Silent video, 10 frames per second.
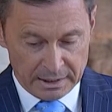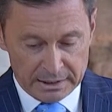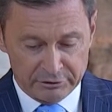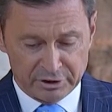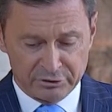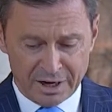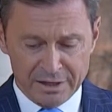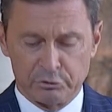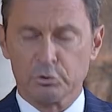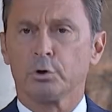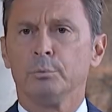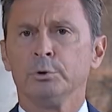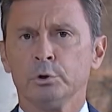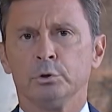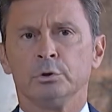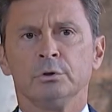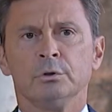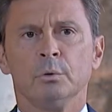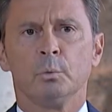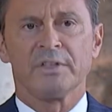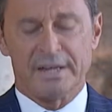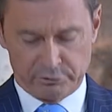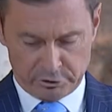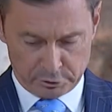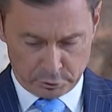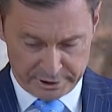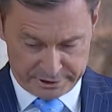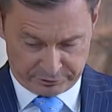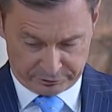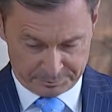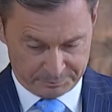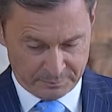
is the chance to commune with ancient Greece.